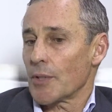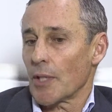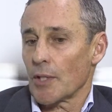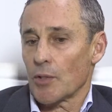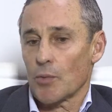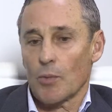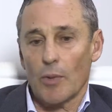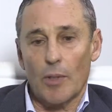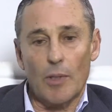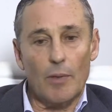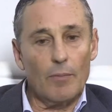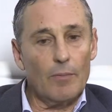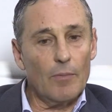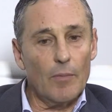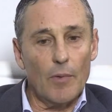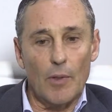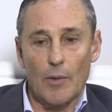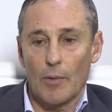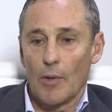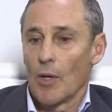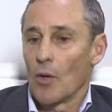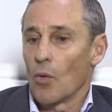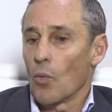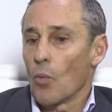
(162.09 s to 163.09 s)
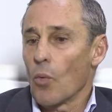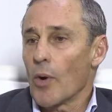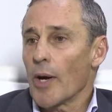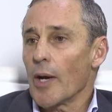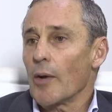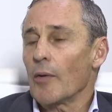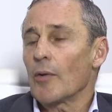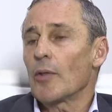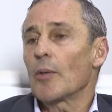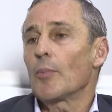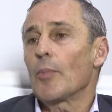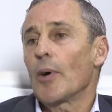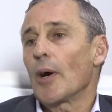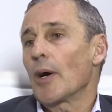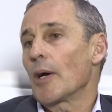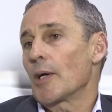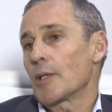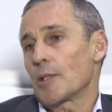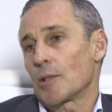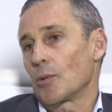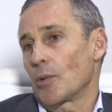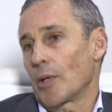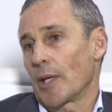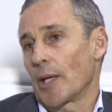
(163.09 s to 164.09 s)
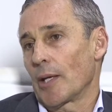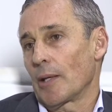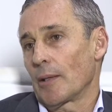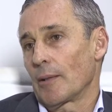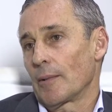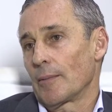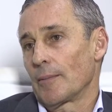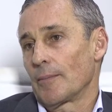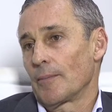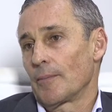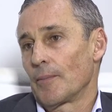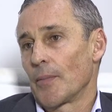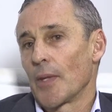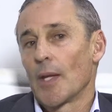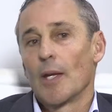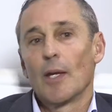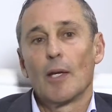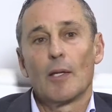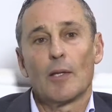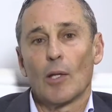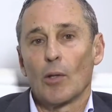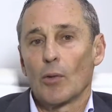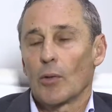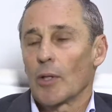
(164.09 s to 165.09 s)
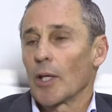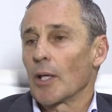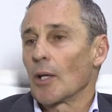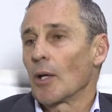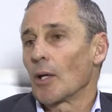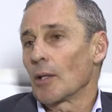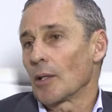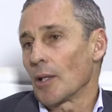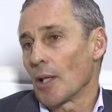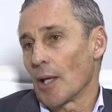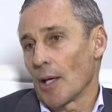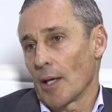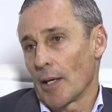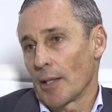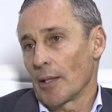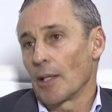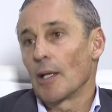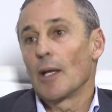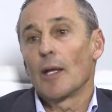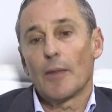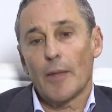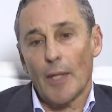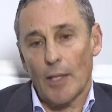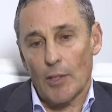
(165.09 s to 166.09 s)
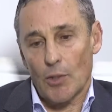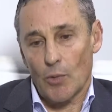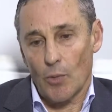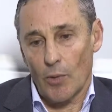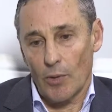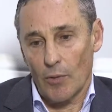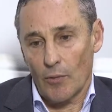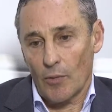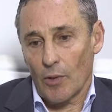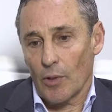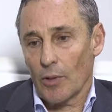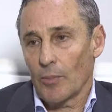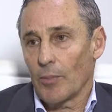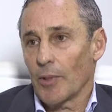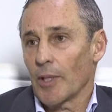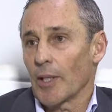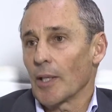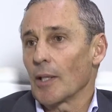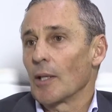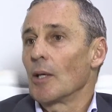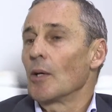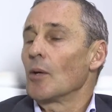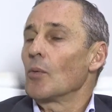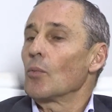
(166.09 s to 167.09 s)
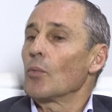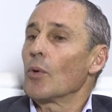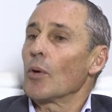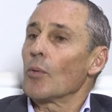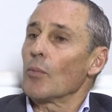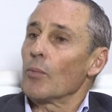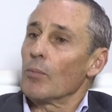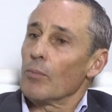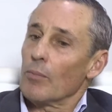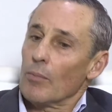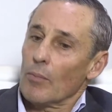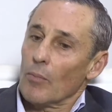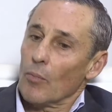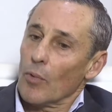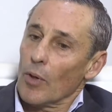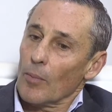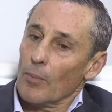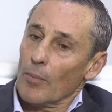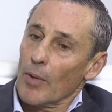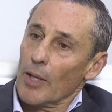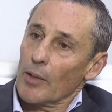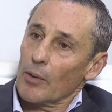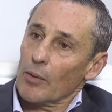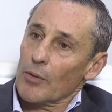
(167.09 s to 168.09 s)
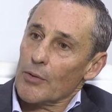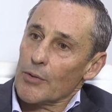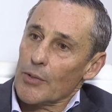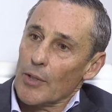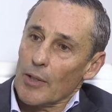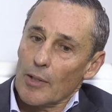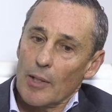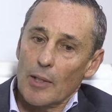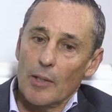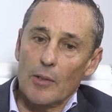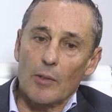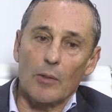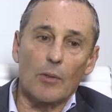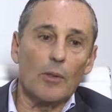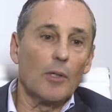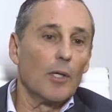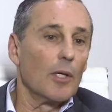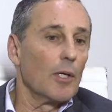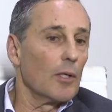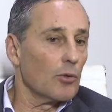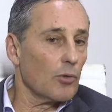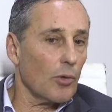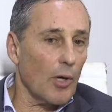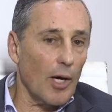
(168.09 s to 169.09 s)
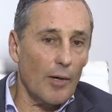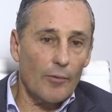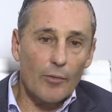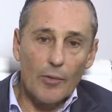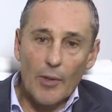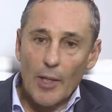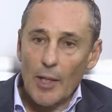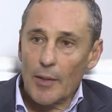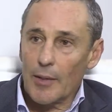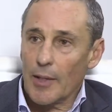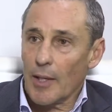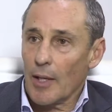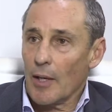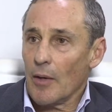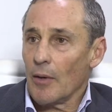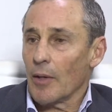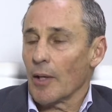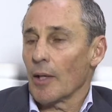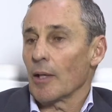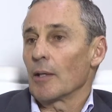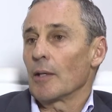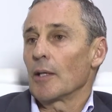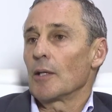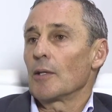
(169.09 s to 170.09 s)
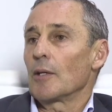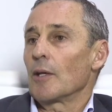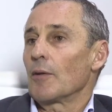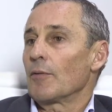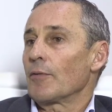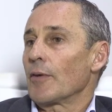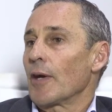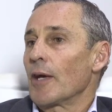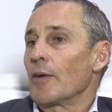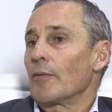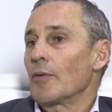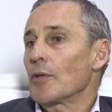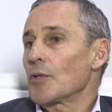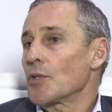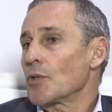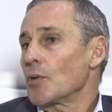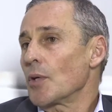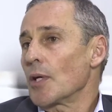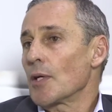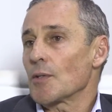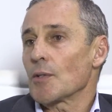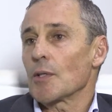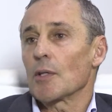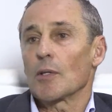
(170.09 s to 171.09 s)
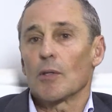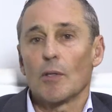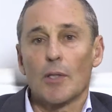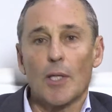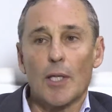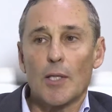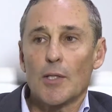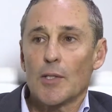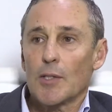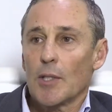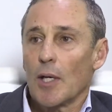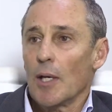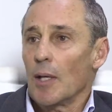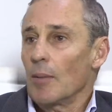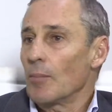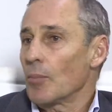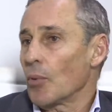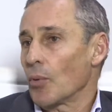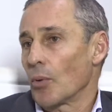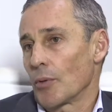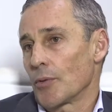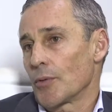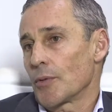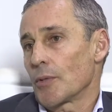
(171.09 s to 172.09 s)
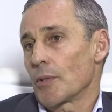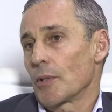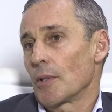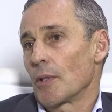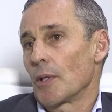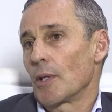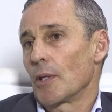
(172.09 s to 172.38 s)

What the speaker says: That's where are the buyers looking? They're looking online. That's where you've got to be. What might also they do? Drive around the area in their favourite streets. You need signboards.